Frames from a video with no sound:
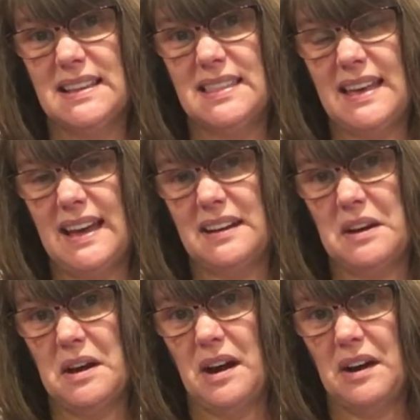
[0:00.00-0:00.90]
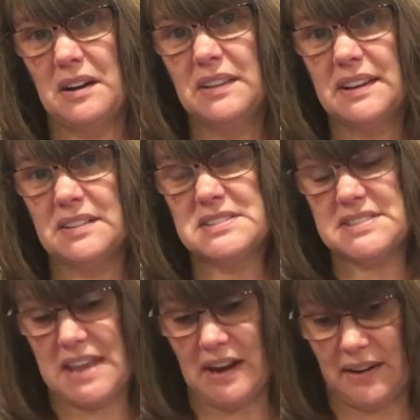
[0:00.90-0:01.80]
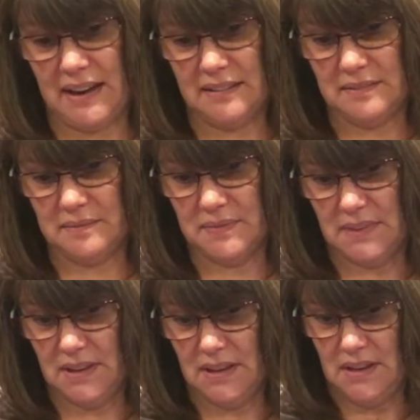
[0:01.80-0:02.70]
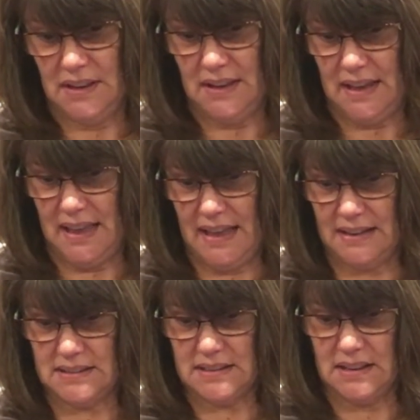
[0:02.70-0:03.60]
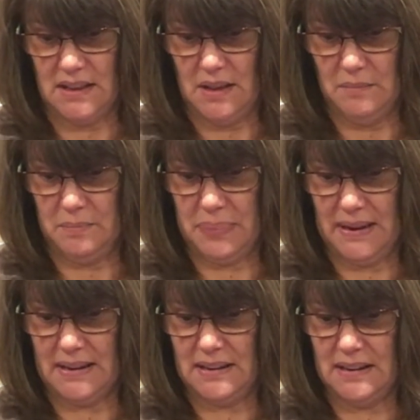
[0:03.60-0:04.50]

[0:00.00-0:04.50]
that are a little scary. And, but